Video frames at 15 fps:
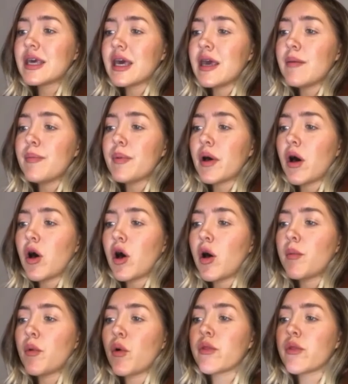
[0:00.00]
gay
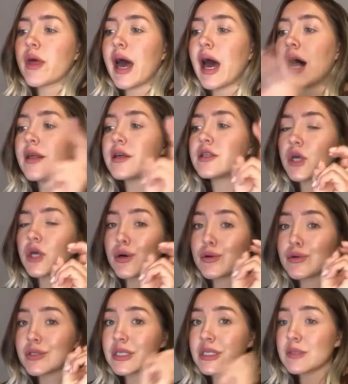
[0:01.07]
bomb or the
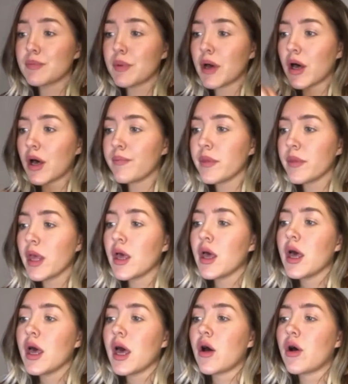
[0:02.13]
halitosis
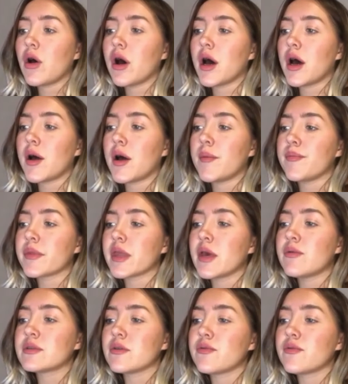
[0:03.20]
bomb.
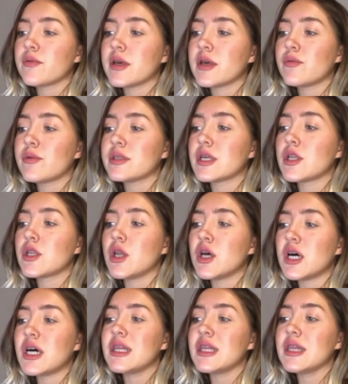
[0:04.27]
It was a
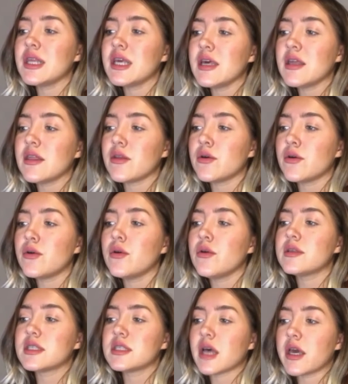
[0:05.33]
non-lethal
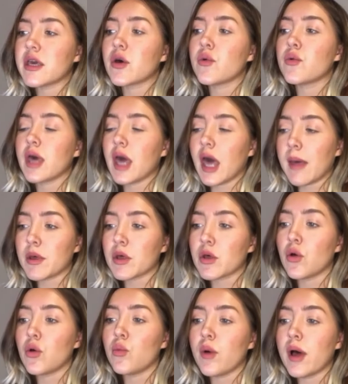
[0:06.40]

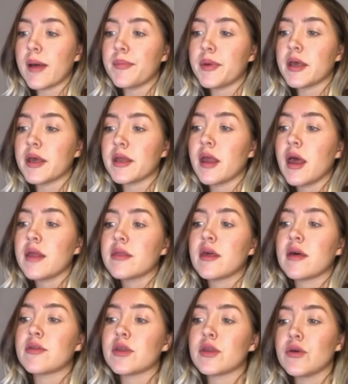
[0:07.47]
psychochemical weapon
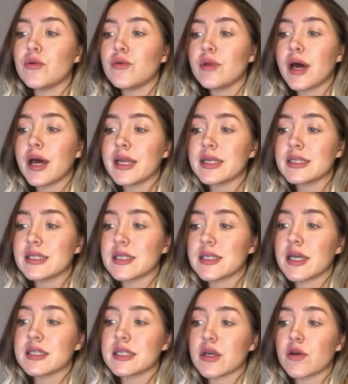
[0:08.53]
that the United
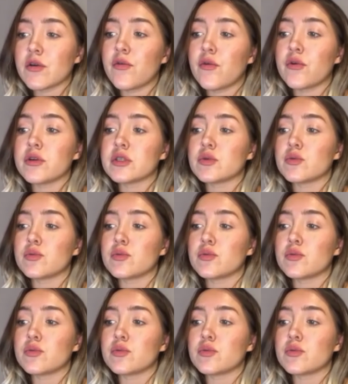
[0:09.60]
States Air Force